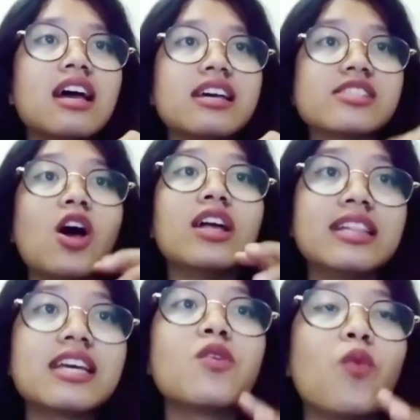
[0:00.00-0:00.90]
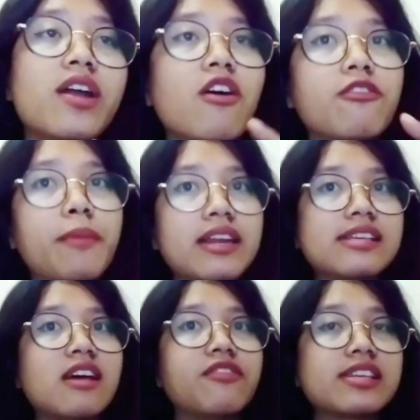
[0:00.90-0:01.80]
is only one of
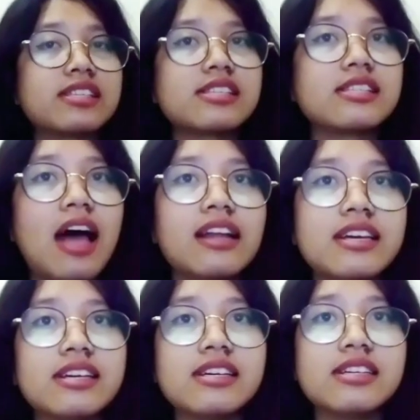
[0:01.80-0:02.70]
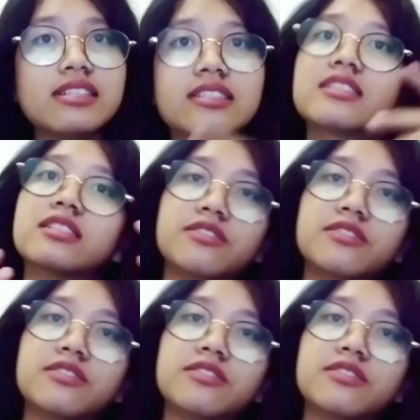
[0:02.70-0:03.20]
many suffixes that in